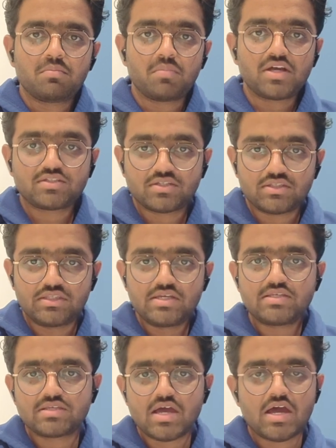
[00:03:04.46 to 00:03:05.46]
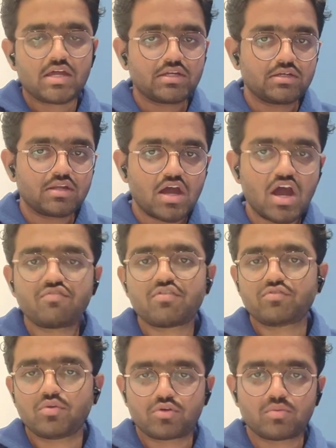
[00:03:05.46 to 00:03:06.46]
Master this and half
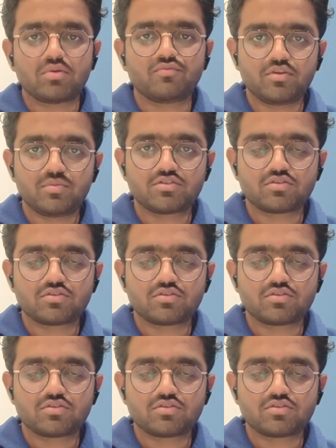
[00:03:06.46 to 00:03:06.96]
of your problem will be